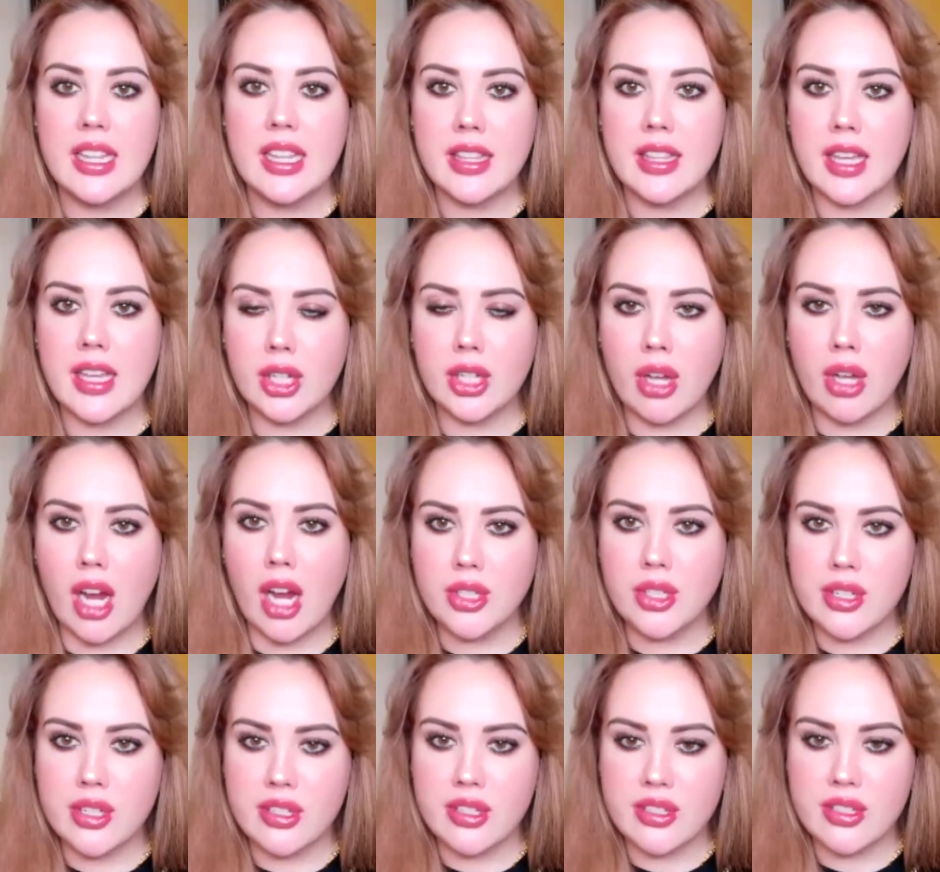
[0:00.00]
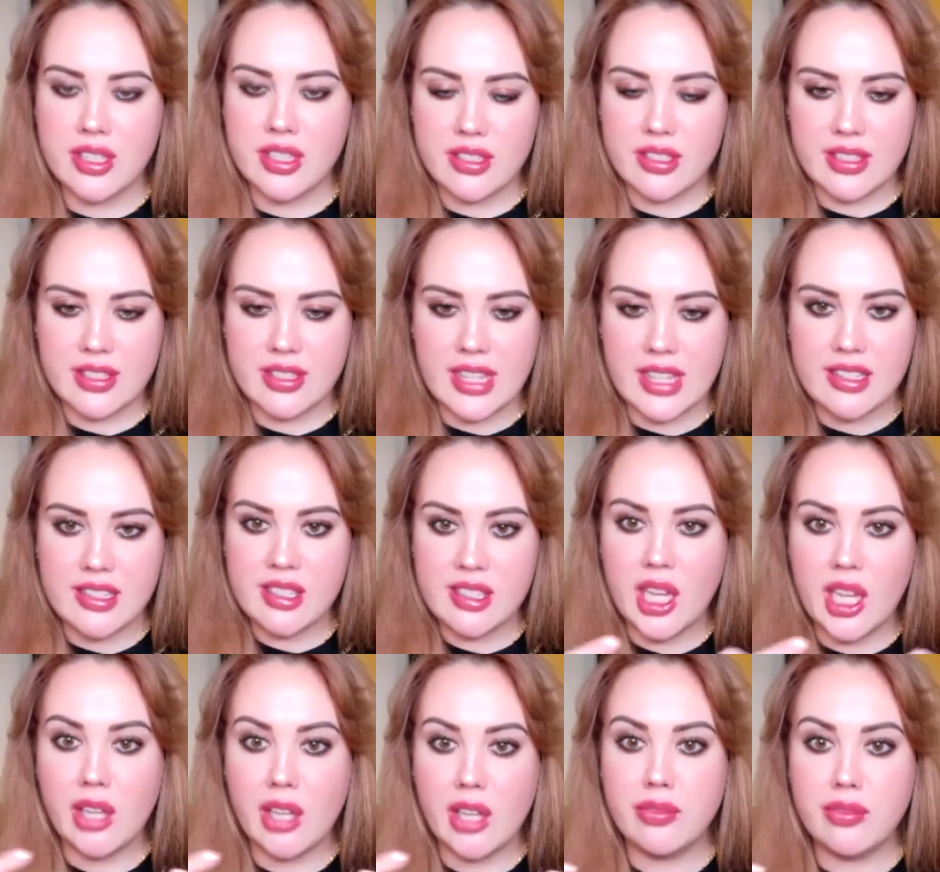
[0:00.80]
That consciousness, that
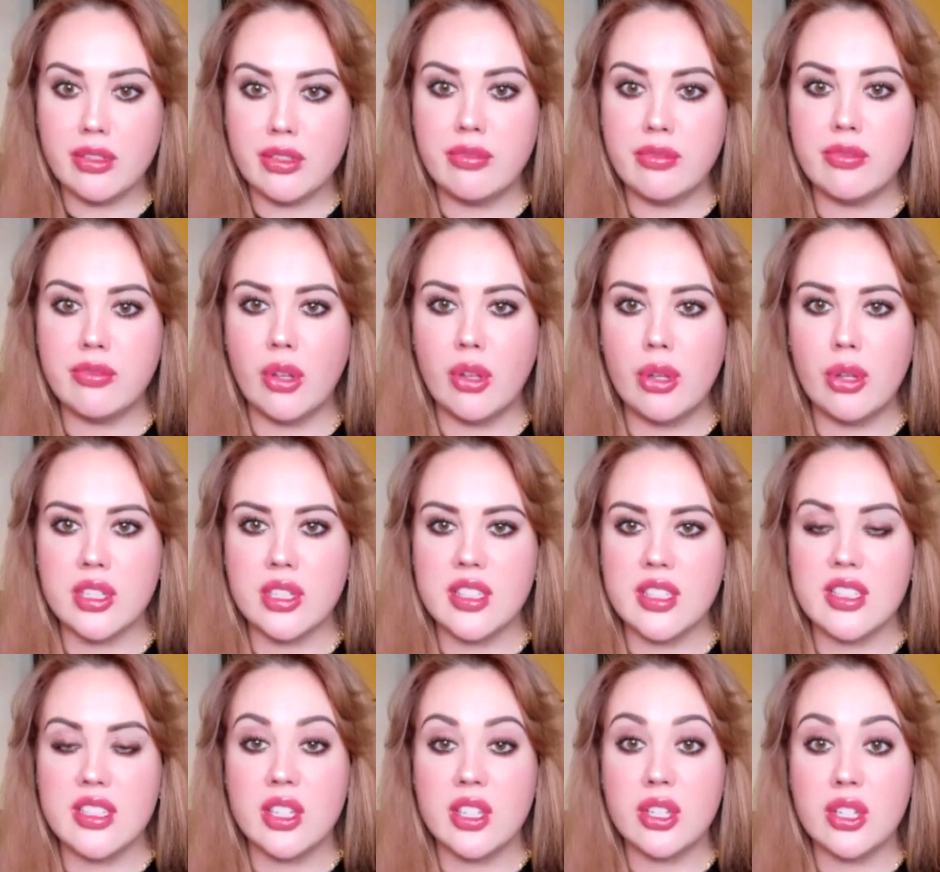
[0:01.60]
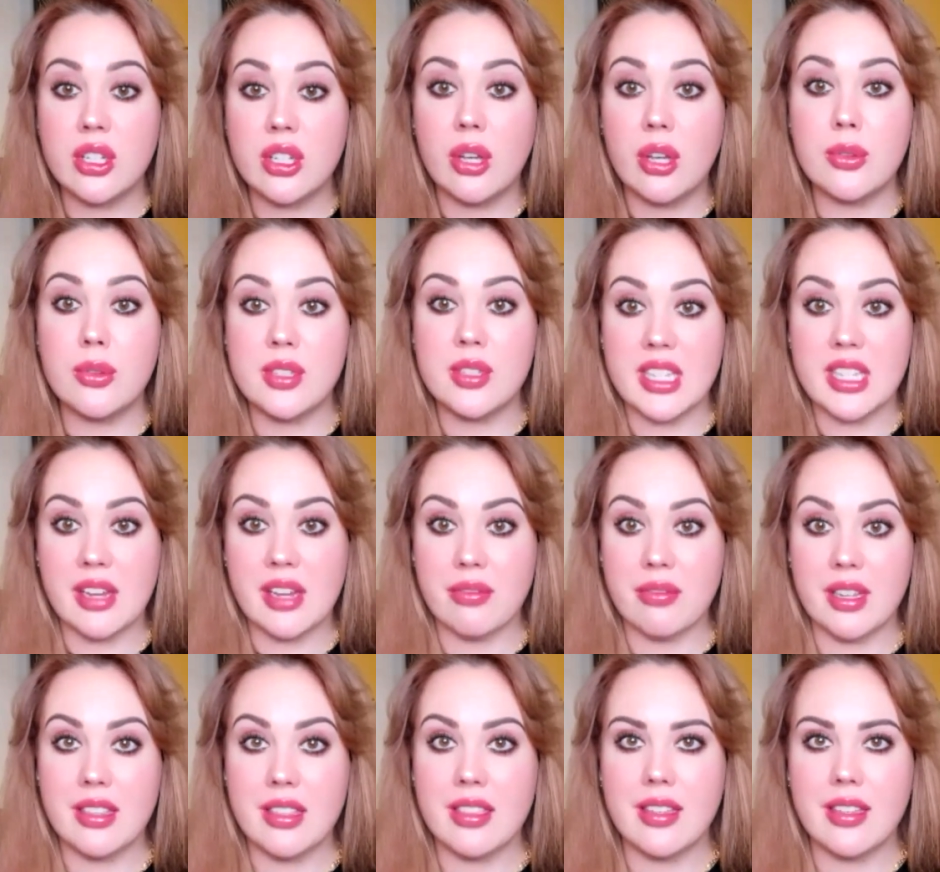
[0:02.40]
self effulgence, it knows
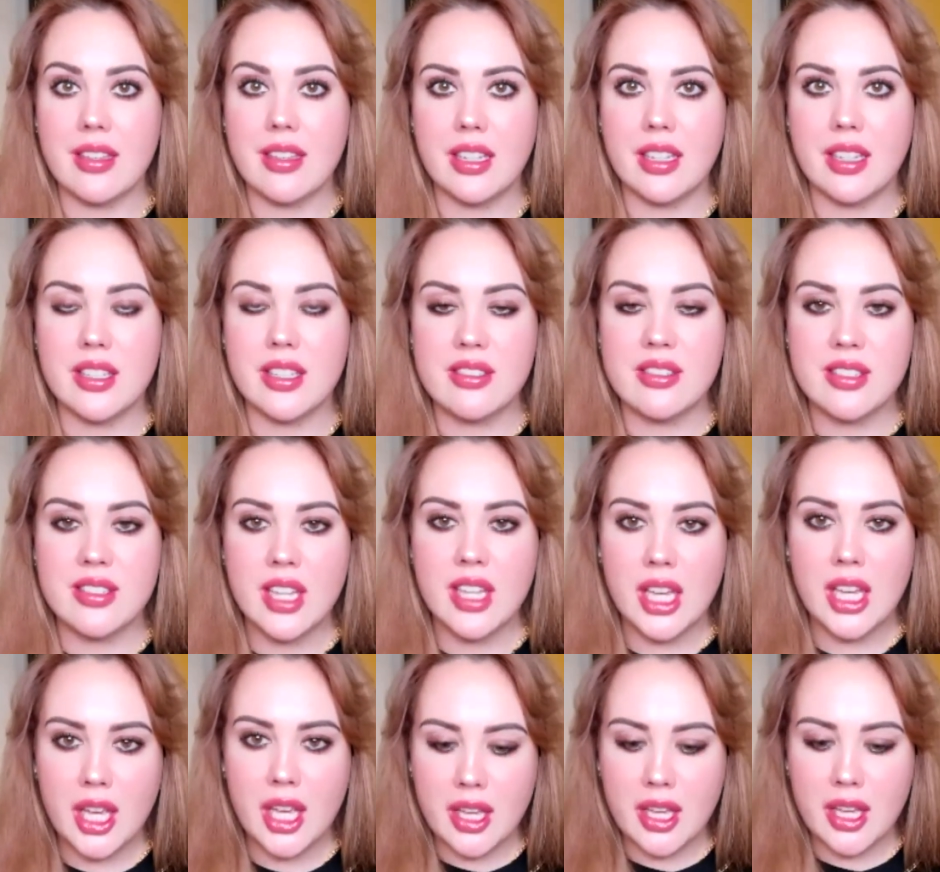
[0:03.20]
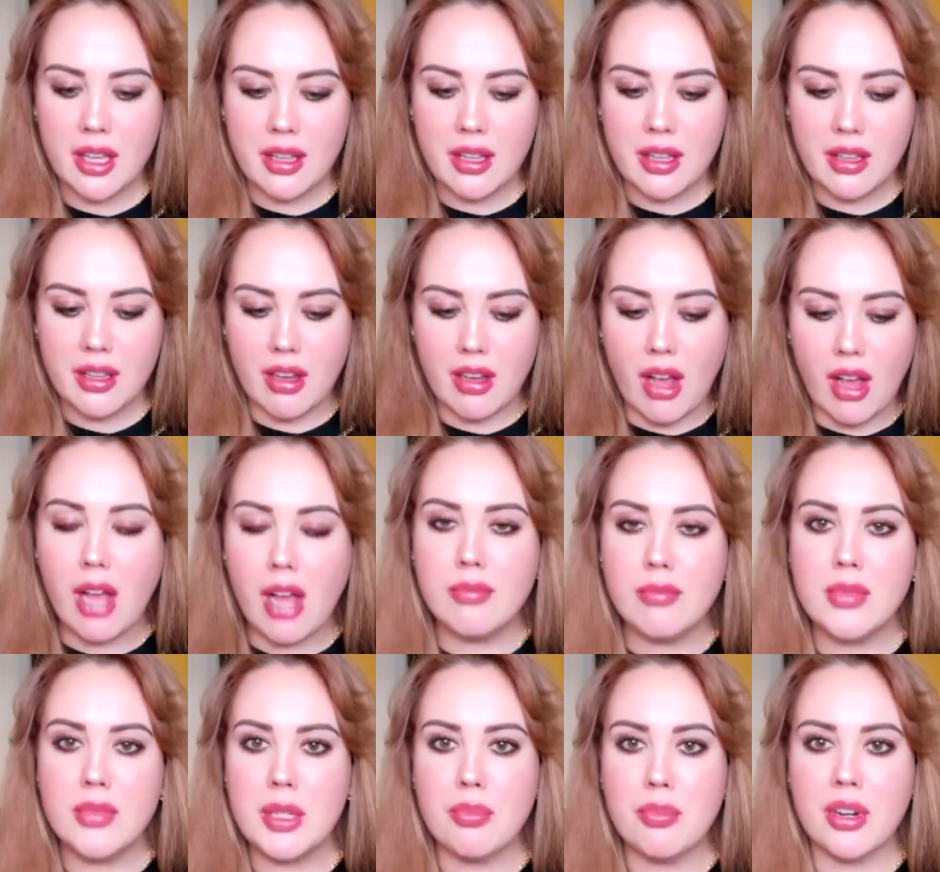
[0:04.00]
everything. It's
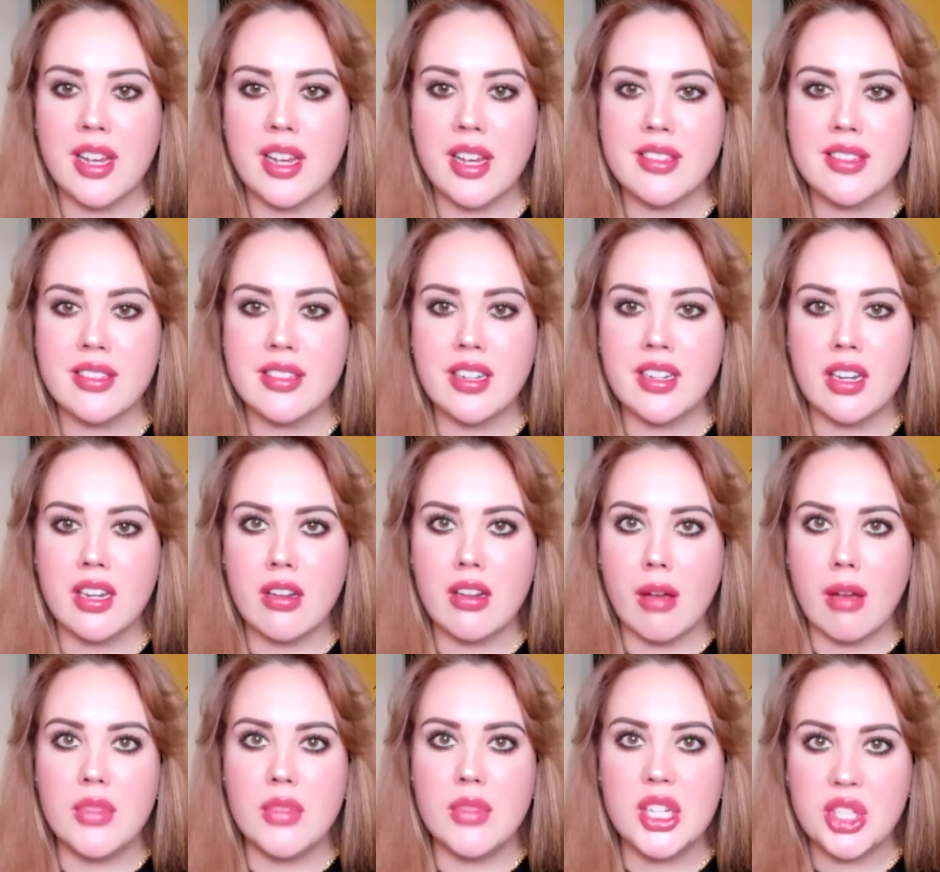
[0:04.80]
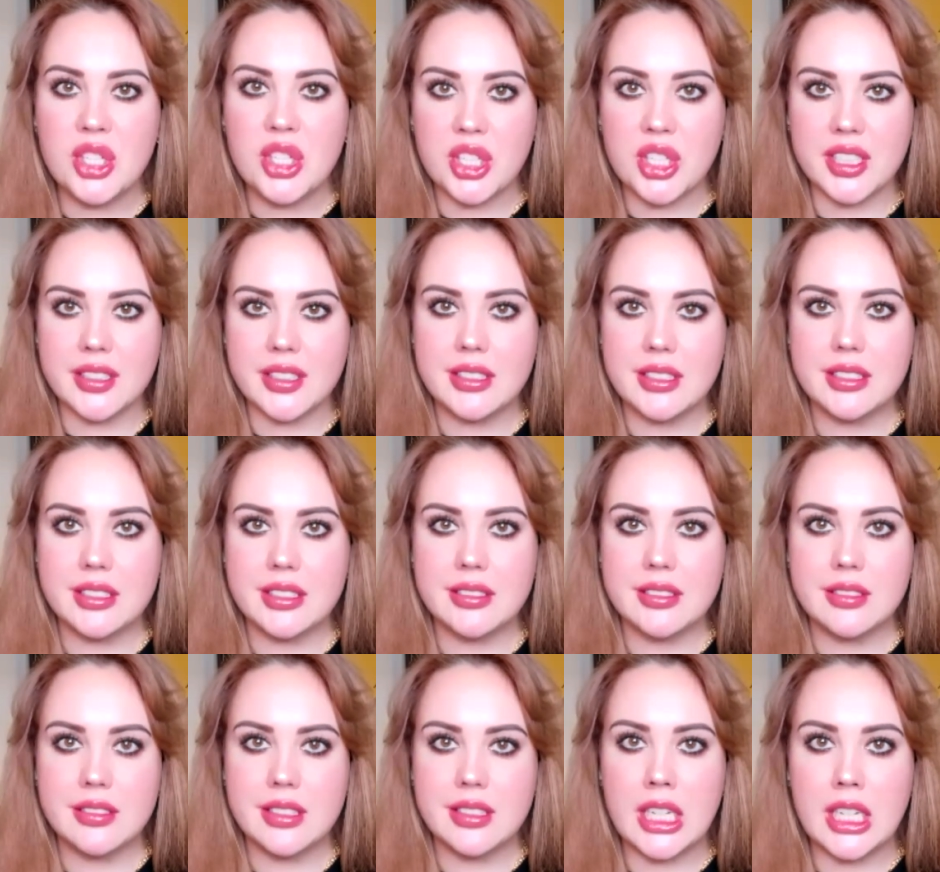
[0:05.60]
omnipresent and omniscient.
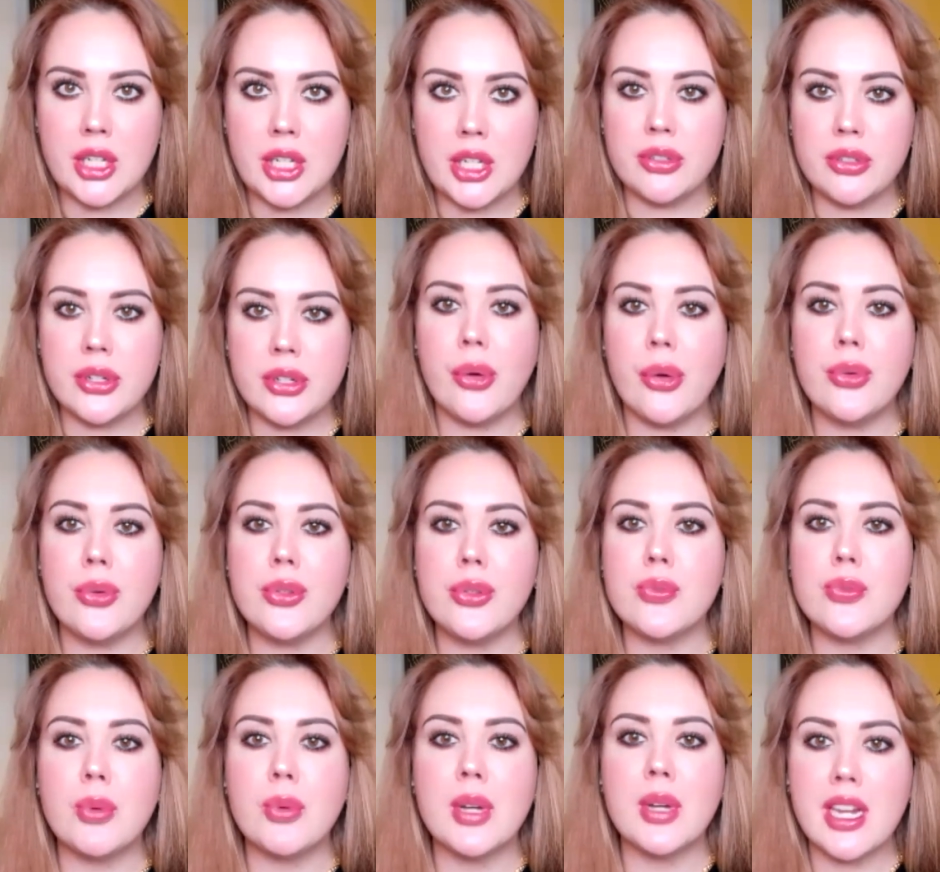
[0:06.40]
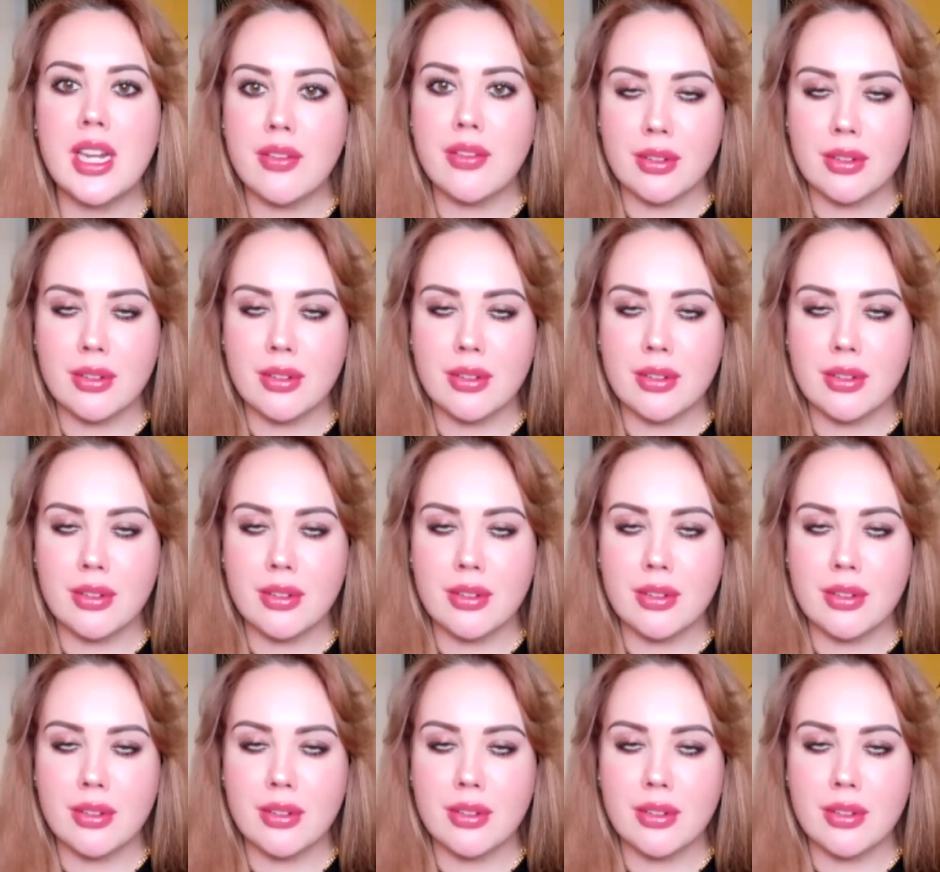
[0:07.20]
It knows whatever